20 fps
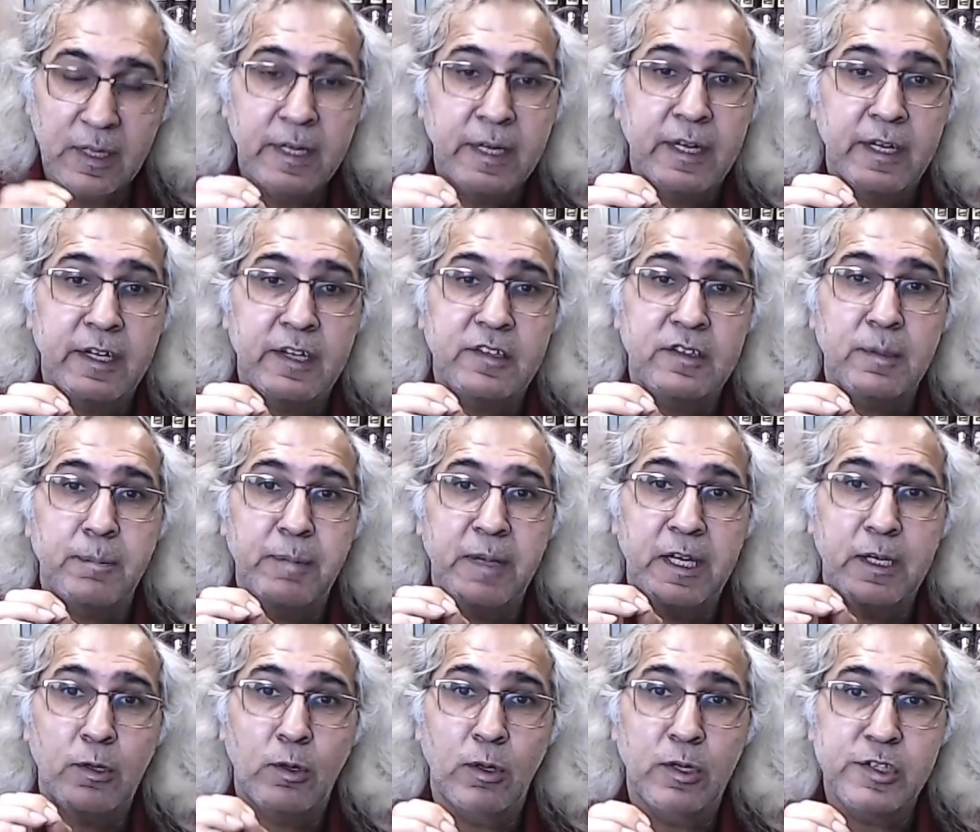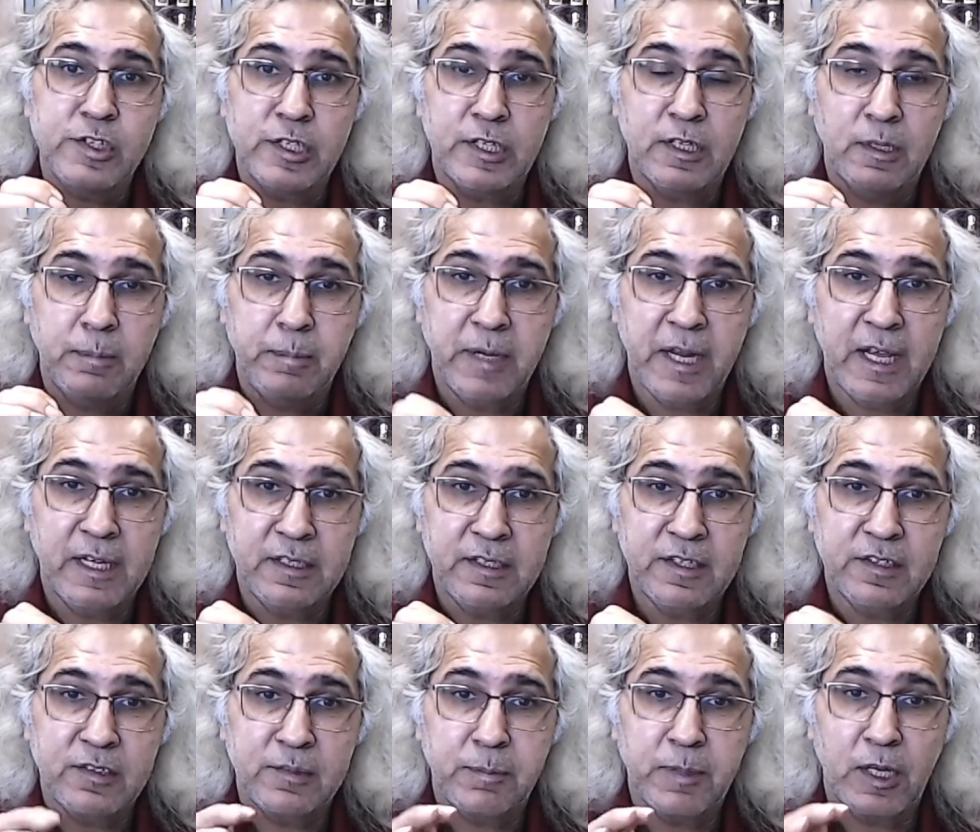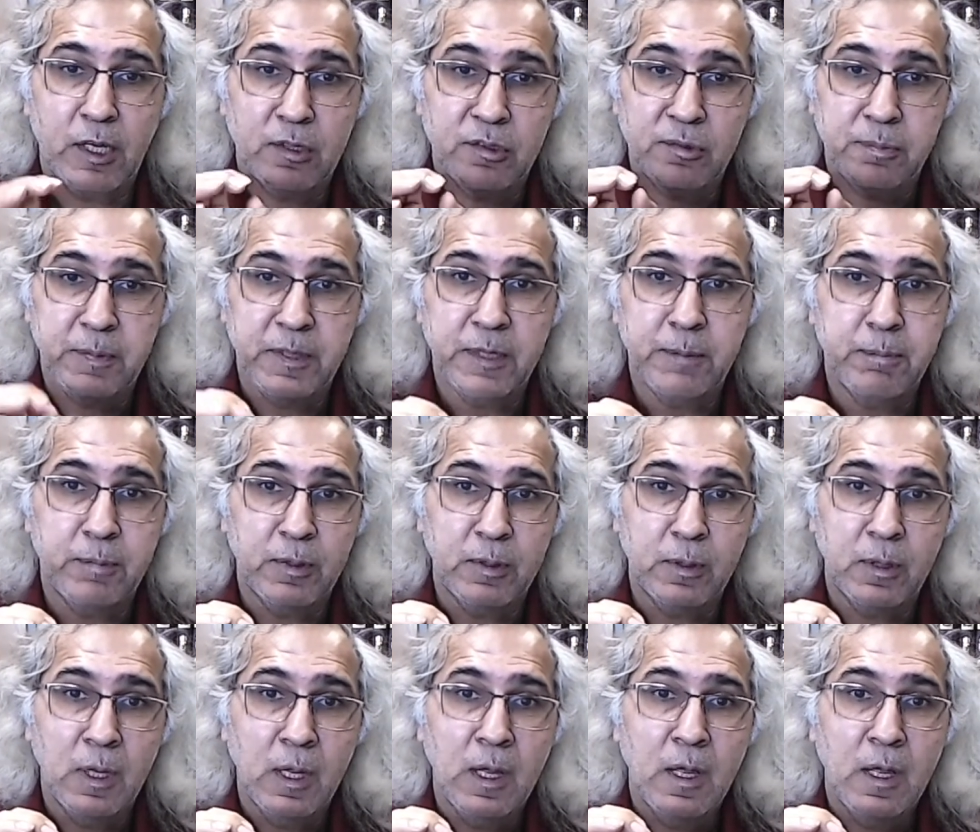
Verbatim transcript: It is a pedagogical practice because people